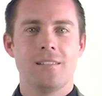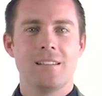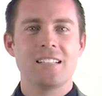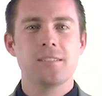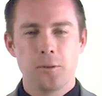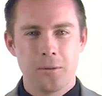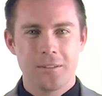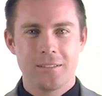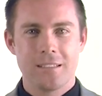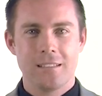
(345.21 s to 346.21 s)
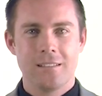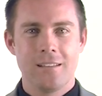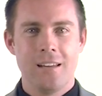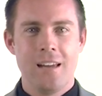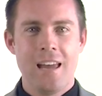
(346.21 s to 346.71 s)
That's loyalty.
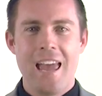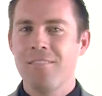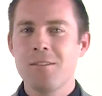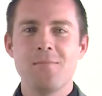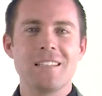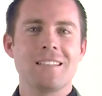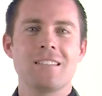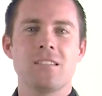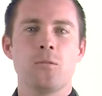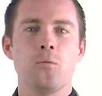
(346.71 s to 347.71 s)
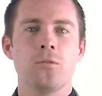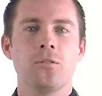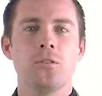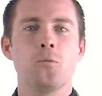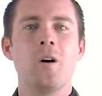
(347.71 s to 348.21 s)
Every business in the
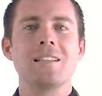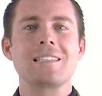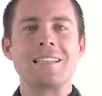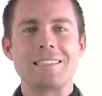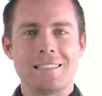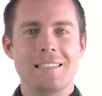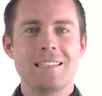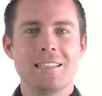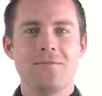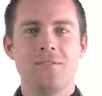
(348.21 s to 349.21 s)
world wants consistent